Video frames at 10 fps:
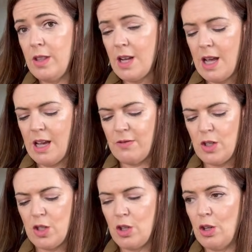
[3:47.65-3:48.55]
that I have
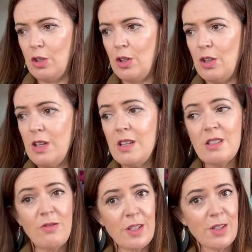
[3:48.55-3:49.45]
to show you
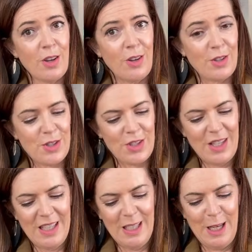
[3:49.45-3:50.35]
is viscose
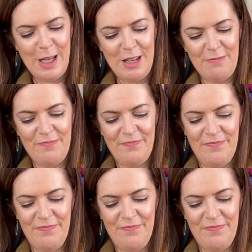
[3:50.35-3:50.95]
linen.